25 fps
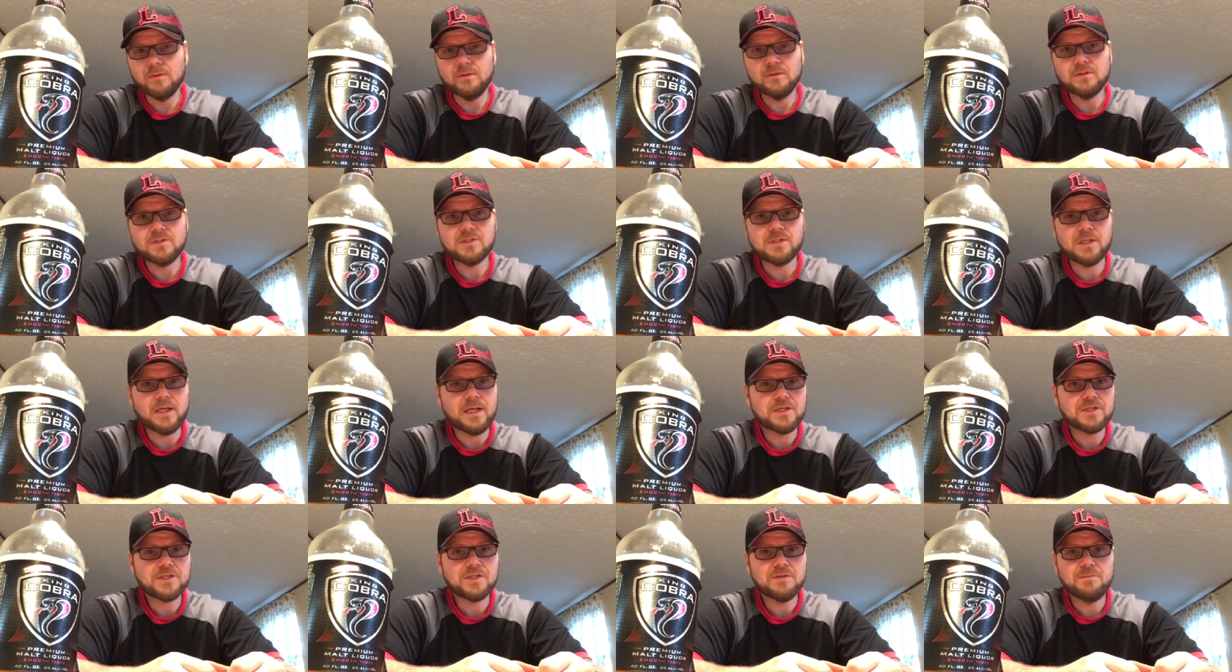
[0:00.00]

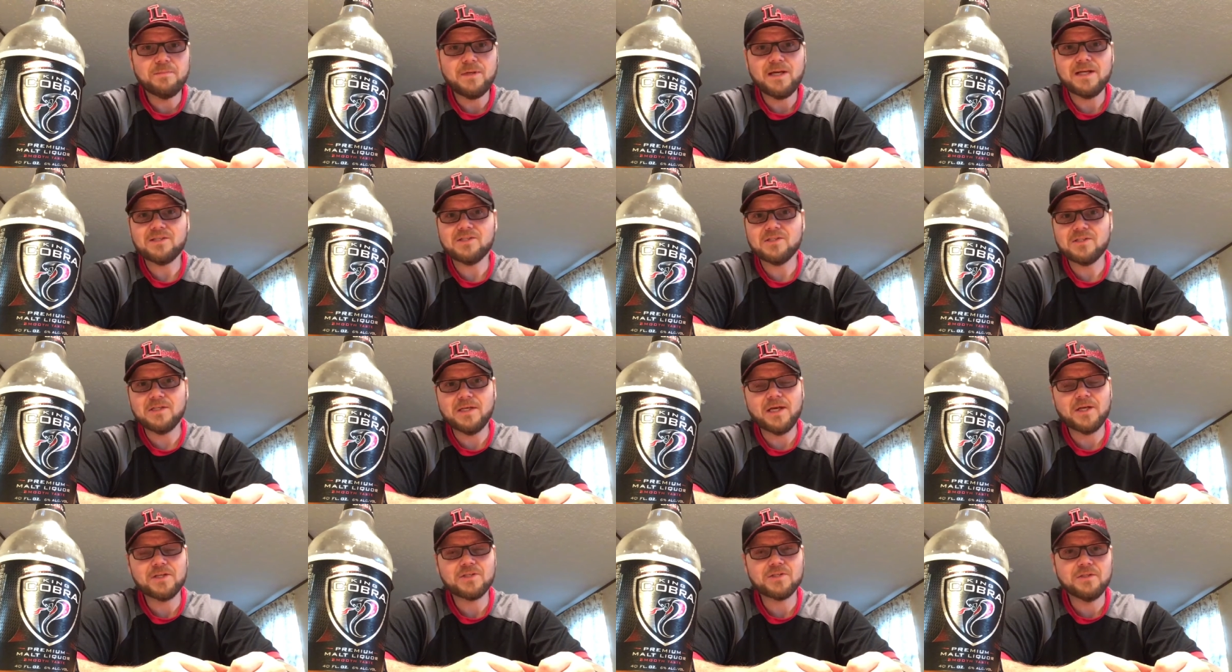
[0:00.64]
section by
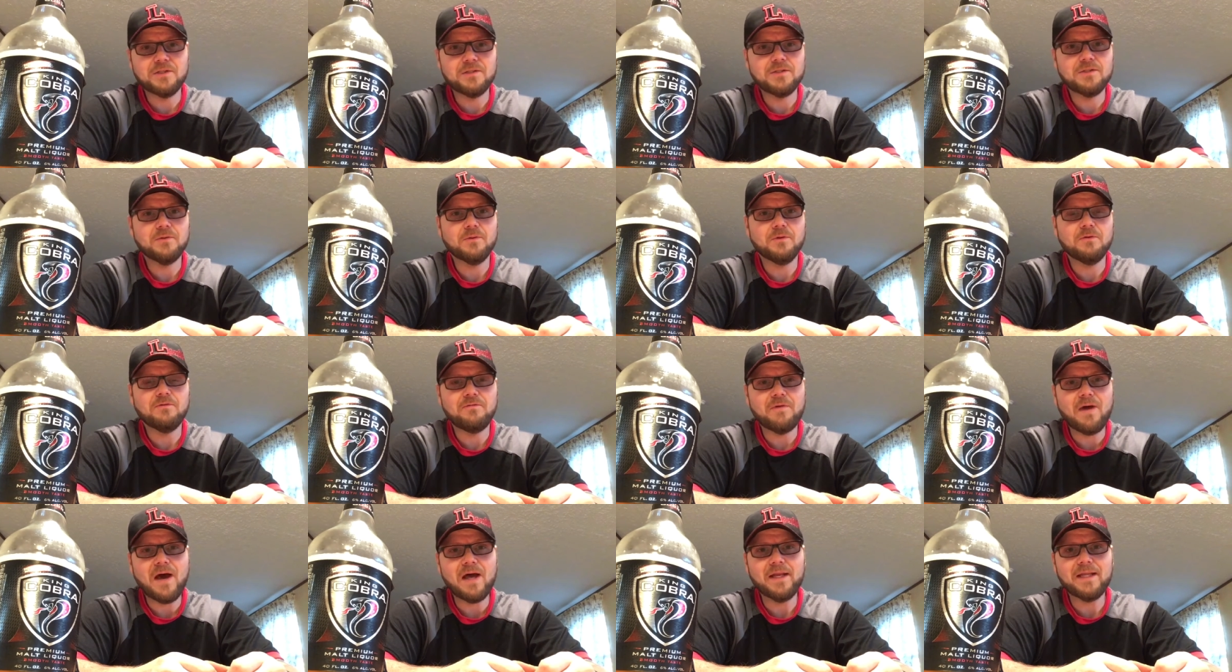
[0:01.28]
section until
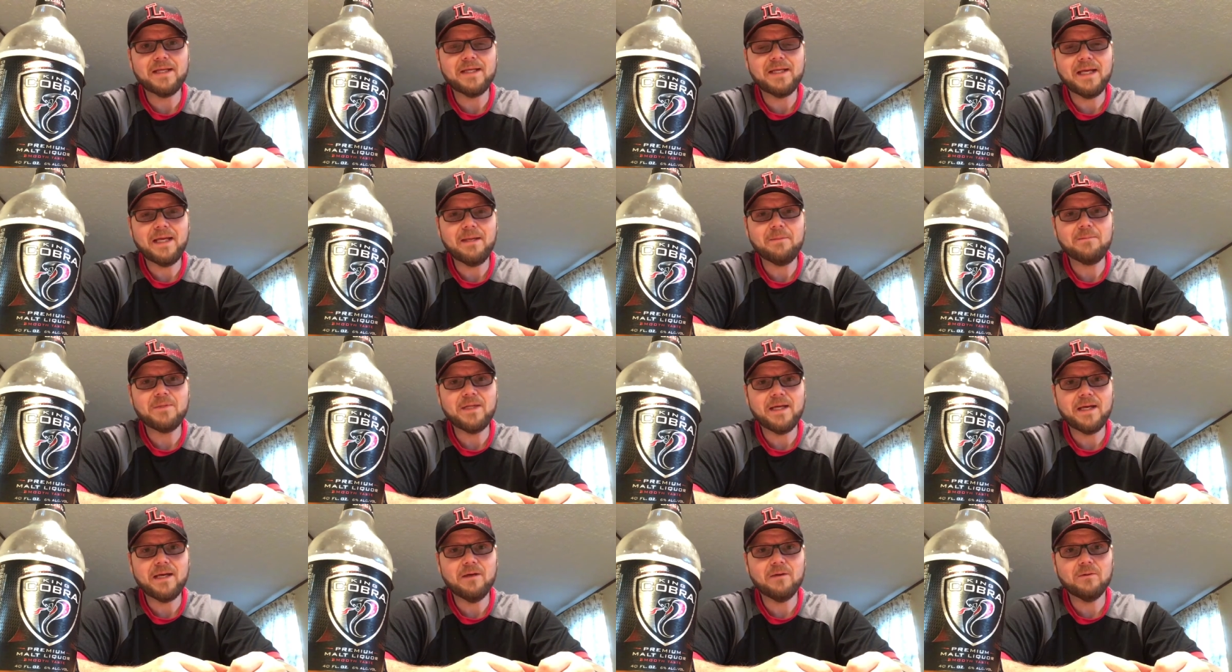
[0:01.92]
it finally
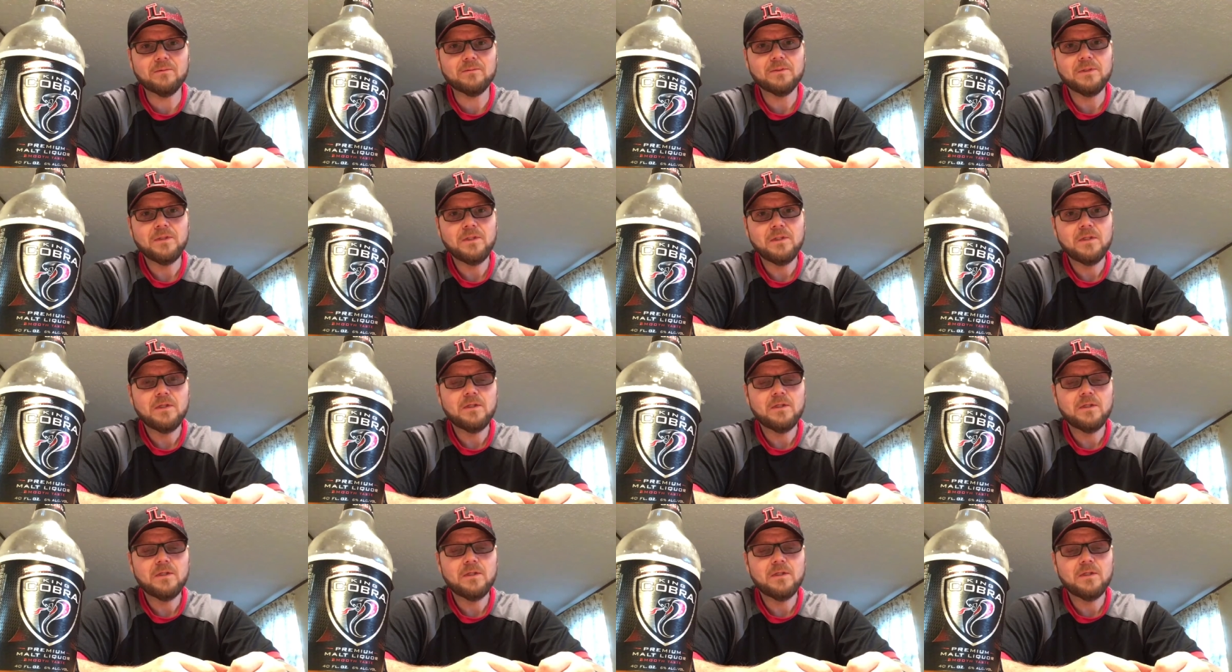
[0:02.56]
came down